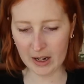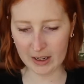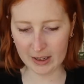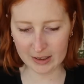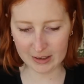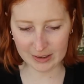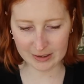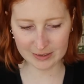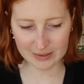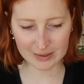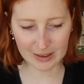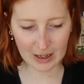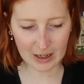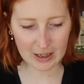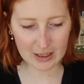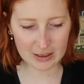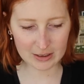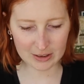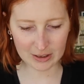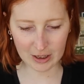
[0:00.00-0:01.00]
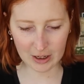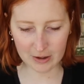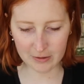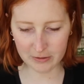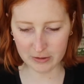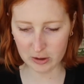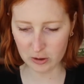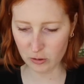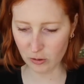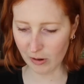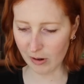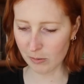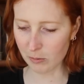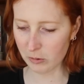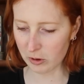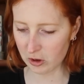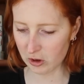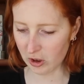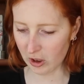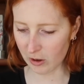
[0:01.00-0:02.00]
and the sides of the drum
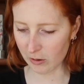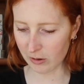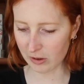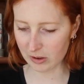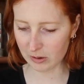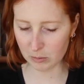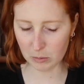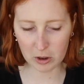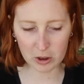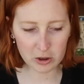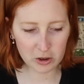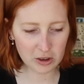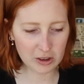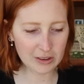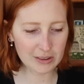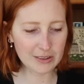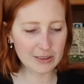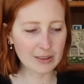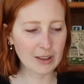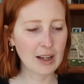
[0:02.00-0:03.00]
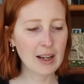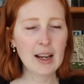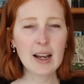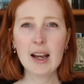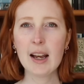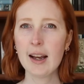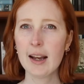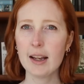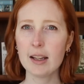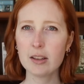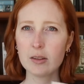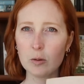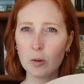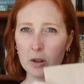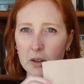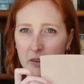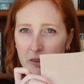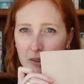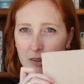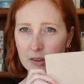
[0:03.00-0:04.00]
with generous margins, as well
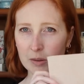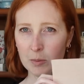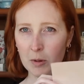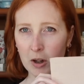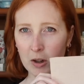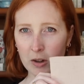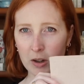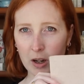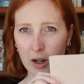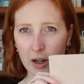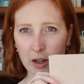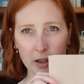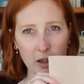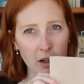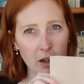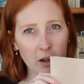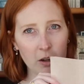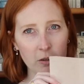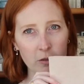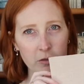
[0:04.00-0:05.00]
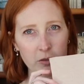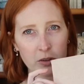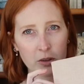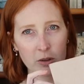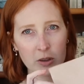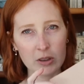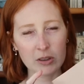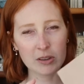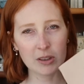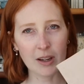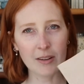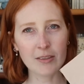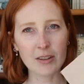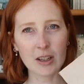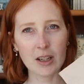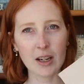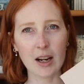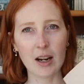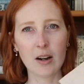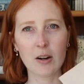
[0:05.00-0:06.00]
as a small cut of 37
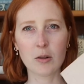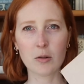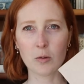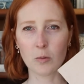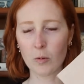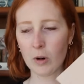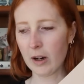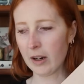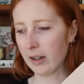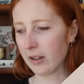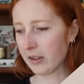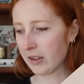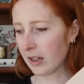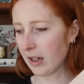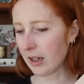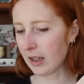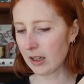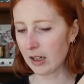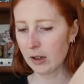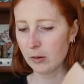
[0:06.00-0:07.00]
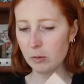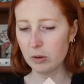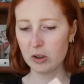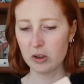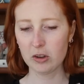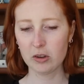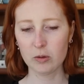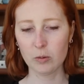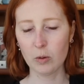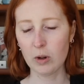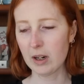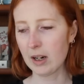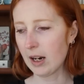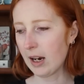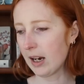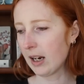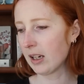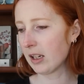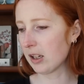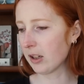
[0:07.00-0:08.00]
count wild honey, which is what
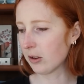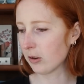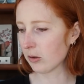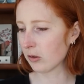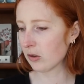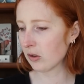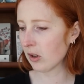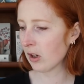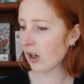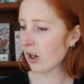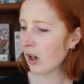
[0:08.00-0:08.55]
I used